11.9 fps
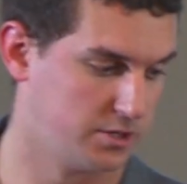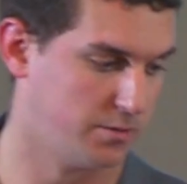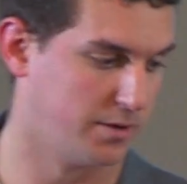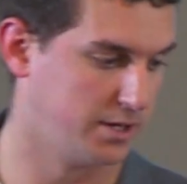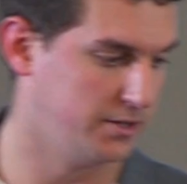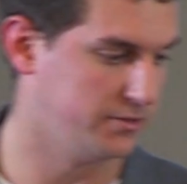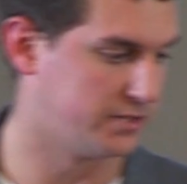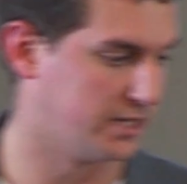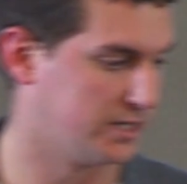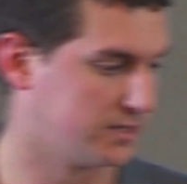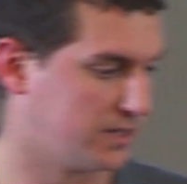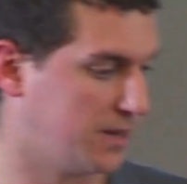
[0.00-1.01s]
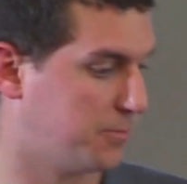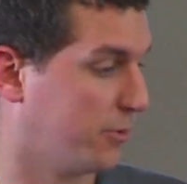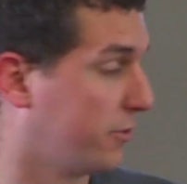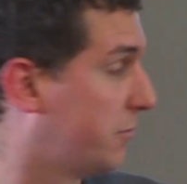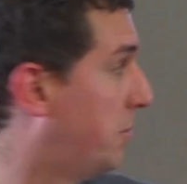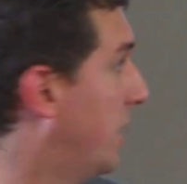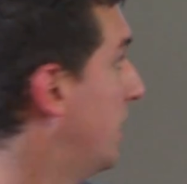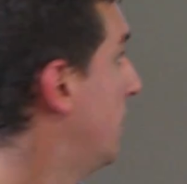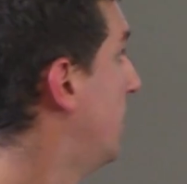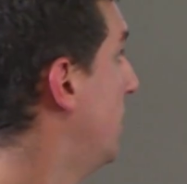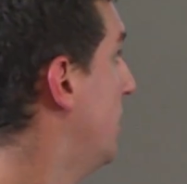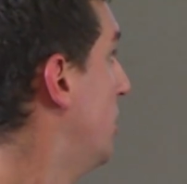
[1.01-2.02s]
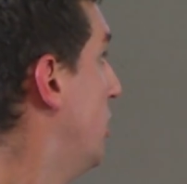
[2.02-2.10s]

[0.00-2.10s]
Don't want to use any examples, but